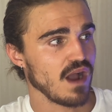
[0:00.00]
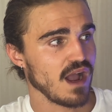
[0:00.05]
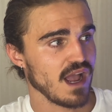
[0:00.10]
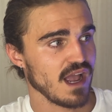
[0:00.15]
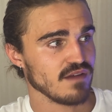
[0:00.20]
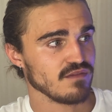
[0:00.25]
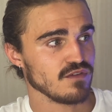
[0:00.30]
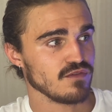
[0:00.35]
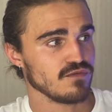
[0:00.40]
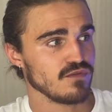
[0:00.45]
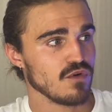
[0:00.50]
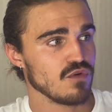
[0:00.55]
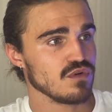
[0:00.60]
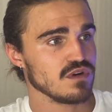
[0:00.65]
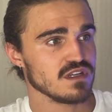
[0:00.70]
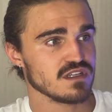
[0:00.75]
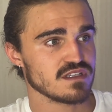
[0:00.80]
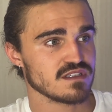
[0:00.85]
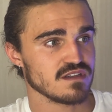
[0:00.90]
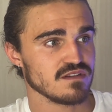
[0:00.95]
I have a full
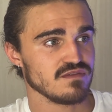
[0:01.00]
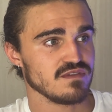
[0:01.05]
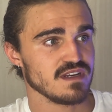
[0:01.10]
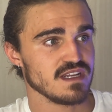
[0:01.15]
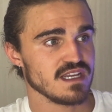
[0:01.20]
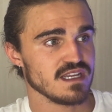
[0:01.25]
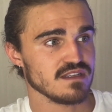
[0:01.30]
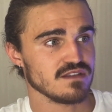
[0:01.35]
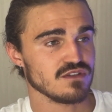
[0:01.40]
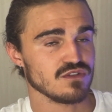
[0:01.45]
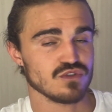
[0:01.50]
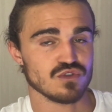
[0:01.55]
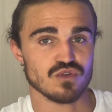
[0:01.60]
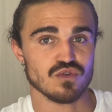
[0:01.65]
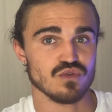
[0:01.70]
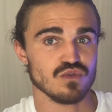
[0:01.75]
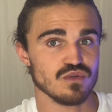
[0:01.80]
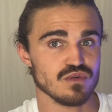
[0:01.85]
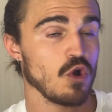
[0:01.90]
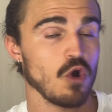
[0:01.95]
list of leads
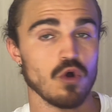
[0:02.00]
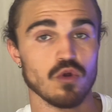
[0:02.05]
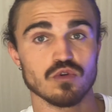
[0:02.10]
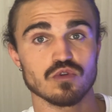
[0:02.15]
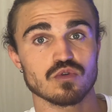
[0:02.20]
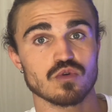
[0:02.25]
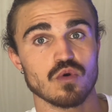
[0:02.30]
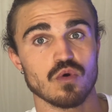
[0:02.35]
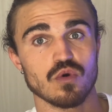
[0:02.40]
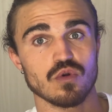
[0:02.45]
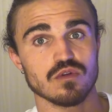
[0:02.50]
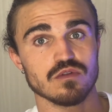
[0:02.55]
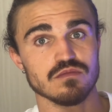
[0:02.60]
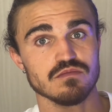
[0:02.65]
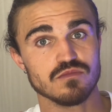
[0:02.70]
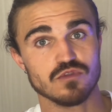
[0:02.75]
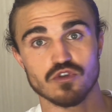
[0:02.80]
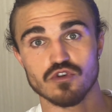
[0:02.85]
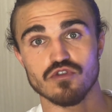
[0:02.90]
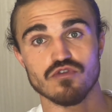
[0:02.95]
to cold call,
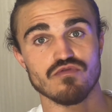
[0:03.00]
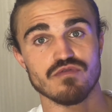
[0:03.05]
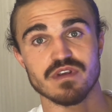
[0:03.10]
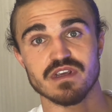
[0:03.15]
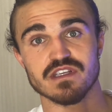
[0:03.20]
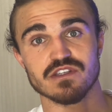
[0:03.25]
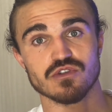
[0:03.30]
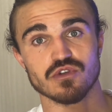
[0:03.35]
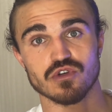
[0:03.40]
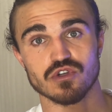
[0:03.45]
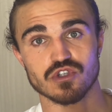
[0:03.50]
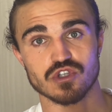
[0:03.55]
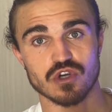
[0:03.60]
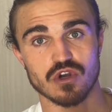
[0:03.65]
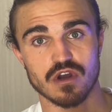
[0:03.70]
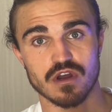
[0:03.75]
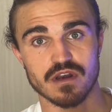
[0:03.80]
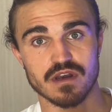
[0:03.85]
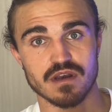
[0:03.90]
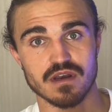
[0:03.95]
do research
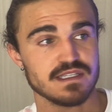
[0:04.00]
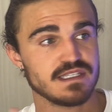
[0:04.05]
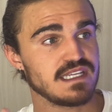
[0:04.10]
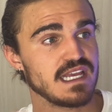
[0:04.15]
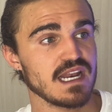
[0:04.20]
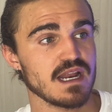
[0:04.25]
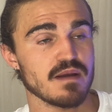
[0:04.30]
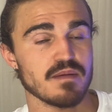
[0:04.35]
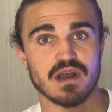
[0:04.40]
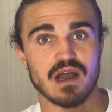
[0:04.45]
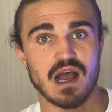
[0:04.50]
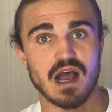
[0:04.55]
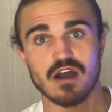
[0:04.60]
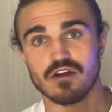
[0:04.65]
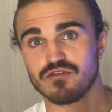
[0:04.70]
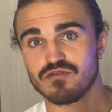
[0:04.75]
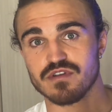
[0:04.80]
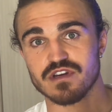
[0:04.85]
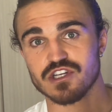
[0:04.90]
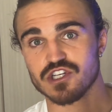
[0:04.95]
on, set up
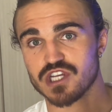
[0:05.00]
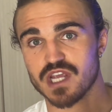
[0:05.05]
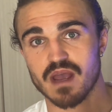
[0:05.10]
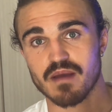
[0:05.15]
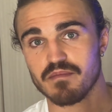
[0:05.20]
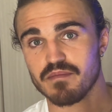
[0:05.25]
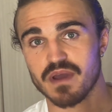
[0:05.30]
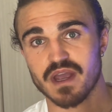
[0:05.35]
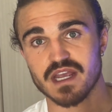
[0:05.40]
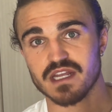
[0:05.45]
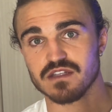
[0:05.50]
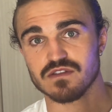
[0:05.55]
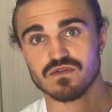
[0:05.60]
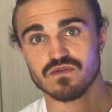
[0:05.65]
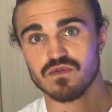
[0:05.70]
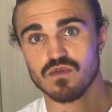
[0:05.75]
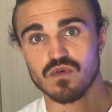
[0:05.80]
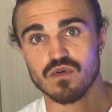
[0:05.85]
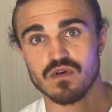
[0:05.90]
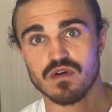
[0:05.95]
outreach campaigns
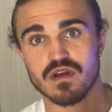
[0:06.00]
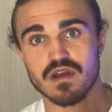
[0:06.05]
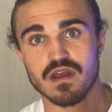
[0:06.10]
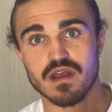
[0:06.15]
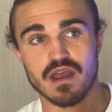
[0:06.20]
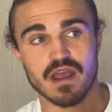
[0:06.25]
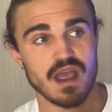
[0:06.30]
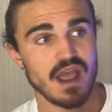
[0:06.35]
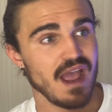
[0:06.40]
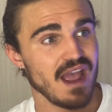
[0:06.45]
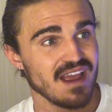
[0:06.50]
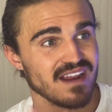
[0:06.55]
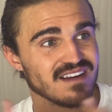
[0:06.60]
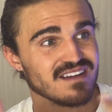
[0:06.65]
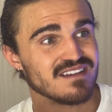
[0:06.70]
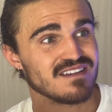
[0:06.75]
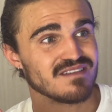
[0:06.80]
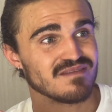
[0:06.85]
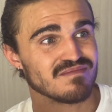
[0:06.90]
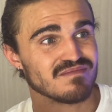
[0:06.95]
for,
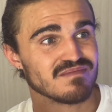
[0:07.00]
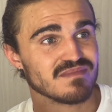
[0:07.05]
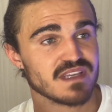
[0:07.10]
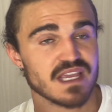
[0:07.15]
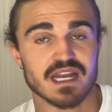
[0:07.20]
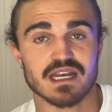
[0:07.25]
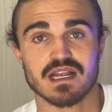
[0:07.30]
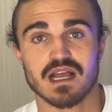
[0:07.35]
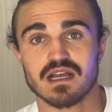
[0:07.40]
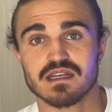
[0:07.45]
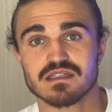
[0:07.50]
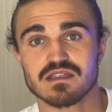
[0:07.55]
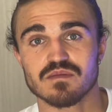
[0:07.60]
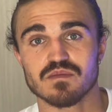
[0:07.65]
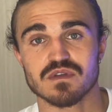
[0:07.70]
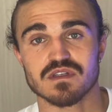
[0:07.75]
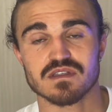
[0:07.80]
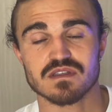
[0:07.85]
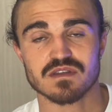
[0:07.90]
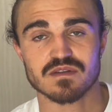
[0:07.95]
and get
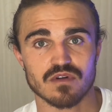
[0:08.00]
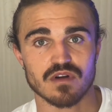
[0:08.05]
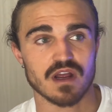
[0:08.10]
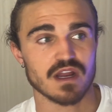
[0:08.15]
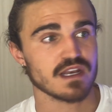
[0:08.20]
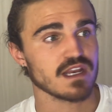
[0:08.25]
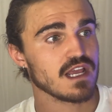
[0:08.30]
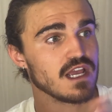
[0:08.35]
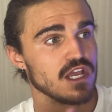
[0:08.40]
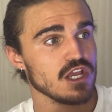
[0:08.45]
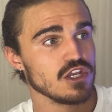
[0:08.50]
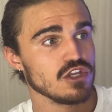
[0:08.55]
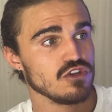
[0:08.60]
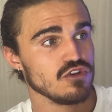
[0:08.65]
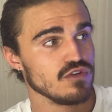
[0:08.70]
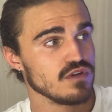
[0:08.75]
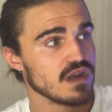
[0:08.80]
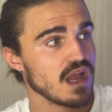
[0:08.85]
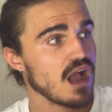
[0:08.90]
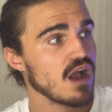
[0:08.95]
customers, right?
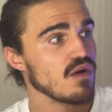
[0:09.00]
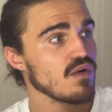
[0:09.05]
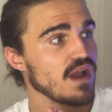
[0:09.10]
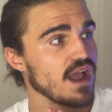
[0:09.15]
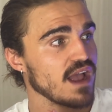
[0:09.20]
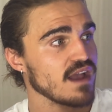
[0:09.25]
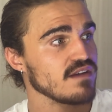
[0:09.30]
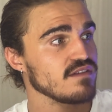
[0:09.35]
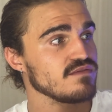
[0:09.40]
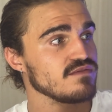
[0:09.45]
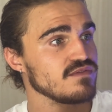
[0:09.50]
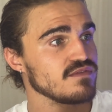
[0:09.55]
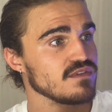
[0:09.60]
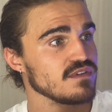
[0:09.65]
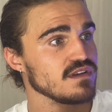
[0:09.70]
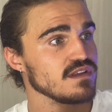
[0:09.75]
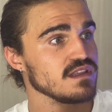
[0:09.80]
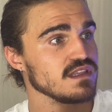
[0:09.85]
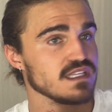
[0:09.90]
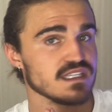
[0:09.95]
You now have
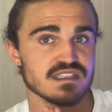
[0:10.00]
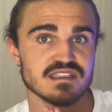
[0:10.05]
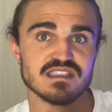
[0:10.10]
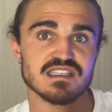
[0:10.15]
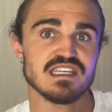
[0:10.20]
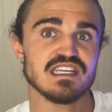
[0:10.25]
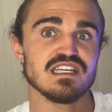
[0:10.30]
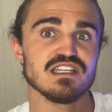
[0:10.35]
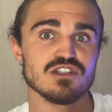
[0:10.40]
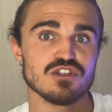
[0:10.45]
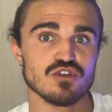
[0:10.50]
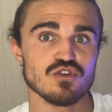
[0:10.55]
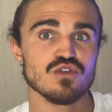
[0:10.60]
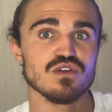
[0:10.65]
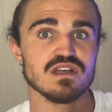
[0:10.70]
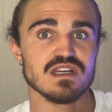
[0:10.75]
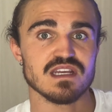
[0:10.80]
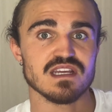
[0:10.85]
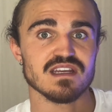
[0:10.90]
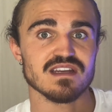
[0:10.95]
the seeds you
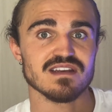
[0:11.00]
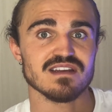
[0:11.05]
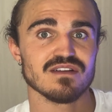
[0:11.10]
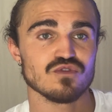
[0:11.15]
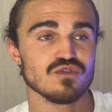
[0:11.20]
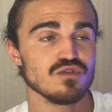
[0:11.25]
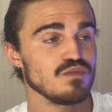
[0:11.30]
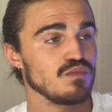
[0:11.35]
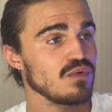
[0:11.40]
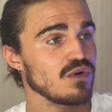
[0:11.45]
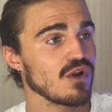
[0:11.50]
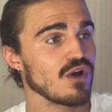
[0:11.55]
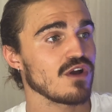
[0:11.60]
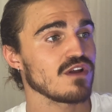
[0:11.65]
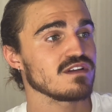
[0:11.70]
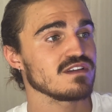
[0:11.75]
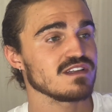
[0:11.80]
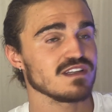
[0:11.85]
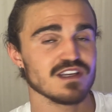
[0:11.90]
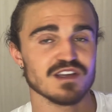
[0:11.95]
need to
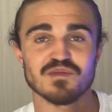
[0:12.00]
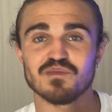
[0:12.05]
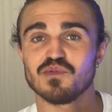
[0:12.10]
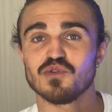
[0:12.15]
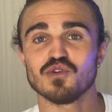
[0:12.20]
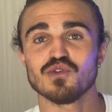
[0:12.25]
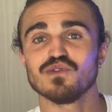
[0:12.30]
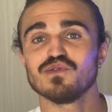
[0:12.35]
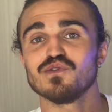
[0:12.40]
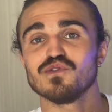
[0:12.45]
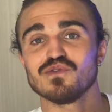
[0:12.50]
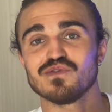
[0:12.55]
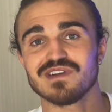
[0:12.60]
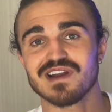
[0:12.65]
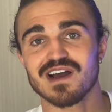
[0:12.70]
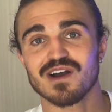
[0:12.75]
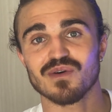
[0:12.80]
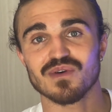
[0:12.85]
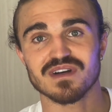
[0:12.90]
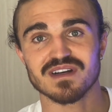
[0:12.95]
plant a beautiful
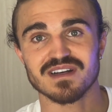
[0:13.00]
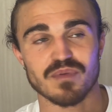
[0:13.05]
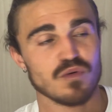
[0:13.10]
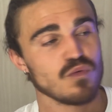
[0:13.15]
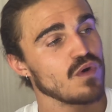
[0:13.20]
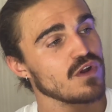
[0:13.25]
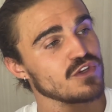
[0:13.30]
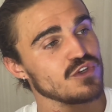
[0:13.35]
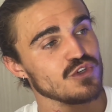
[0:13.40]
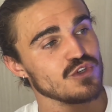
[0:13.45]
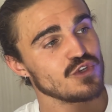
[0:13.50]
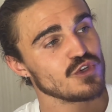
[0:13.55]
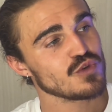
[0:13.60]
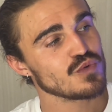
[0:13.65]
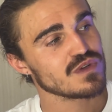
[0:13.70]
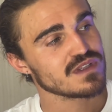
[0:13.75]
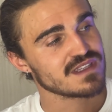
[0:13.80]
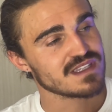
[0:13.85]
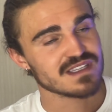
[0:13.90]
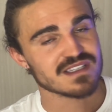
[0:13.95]
flower, but what you do
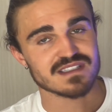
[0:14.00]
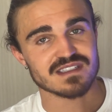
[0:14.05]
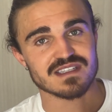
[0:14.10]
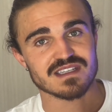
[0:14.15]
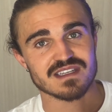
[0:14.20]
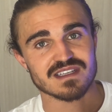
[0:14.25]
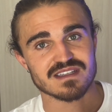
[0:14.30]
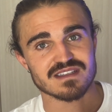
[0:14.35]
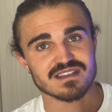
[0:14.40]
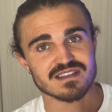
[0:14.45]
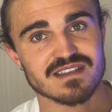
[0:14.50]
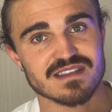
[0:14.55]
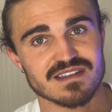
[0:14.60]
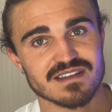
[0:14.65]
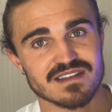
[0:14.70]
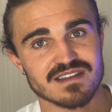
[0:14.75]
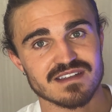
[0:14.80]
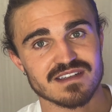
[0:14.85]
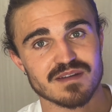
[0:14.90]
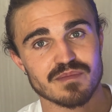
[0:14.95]
with these seeds
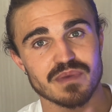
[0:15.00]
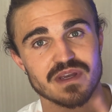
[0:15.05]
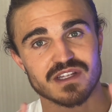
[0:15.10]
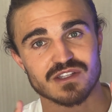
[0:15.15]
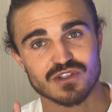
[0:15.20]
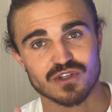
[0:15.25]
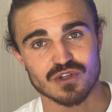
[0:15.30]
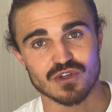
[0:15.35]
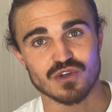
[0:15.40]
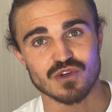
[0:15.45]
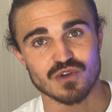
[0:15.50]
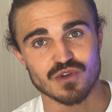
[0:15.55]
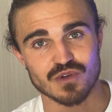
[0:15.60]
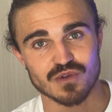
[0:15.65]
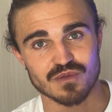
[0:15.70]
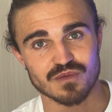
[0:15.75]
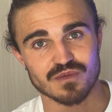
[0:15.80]
depends on you.